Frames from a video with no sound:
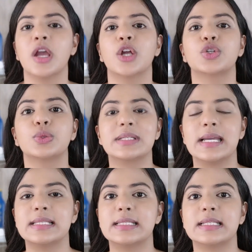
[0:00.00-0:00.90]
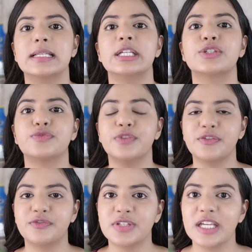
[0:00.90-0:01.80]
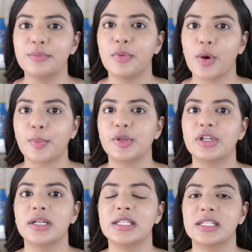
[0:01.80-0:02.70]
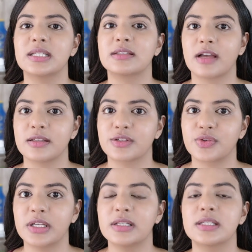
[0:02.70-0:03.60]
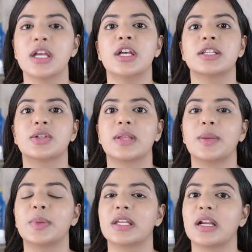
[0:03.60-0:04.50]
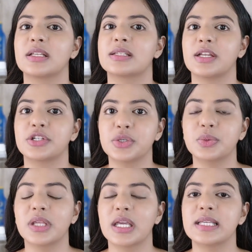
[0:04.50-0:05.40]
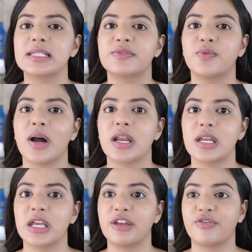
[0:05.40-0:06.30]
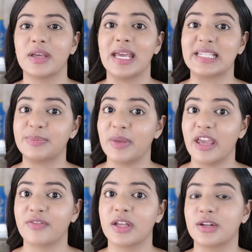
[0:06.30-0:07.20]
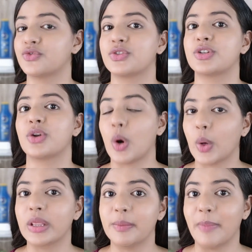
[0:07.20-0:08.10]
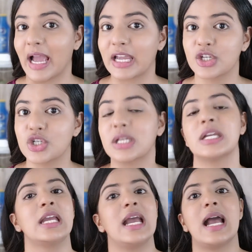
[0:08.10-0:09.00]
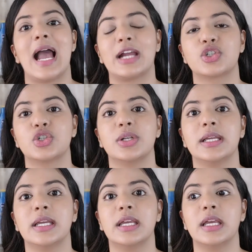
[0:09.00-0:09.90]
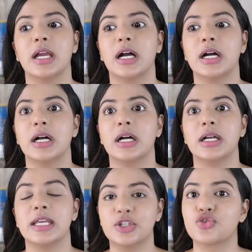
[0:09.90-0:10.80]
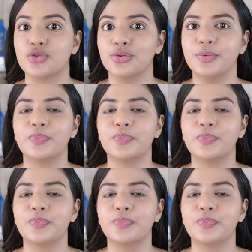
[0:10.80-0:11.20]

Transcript: to test at least 15 popular Indian sunscreens so that we can understand two things. One, if the SPF that is written on the packaging actually uh, is true.